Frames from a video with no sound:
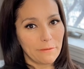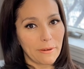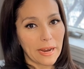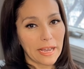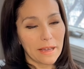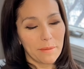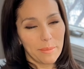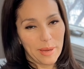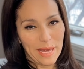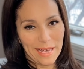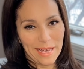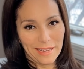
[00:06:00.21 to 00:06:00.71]

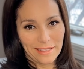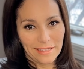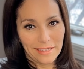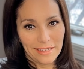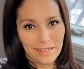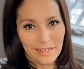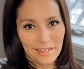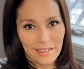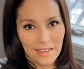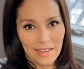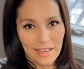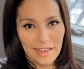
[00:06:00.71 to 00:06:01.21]
recommend,
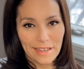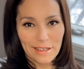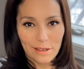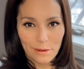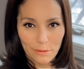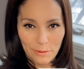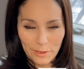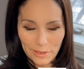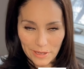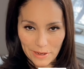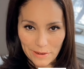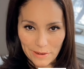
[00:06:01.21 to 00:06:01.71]
and
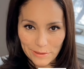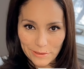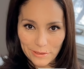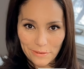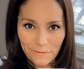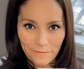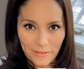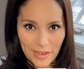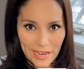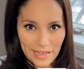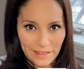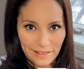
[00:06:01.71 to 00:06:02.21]
you will also
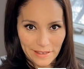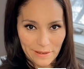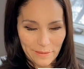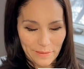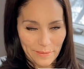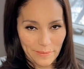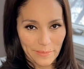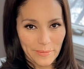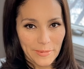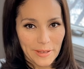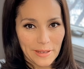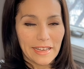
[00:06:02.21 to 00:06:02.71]
find
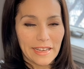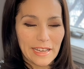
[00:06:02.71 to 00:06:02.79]
them